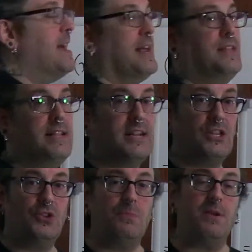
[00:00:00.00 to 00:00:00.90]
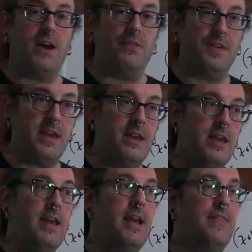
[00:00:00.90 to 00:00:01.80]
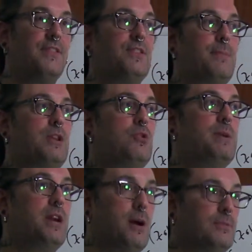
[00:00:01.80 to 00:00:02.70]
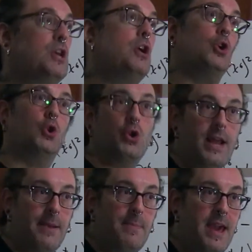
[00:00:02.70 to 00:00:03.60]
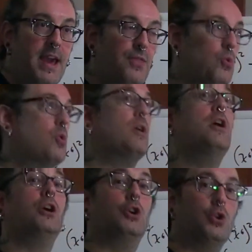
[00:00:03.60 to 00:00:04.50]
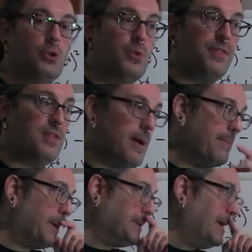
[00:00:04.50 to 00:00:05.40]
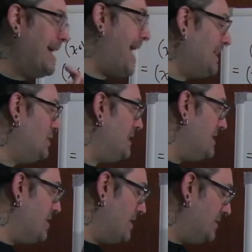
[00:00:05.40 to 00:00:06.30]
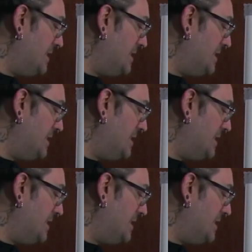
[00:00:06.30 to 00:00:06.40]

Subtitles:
And I think that's super healthy, and then somebody who becomes good at math or good with numbers actually does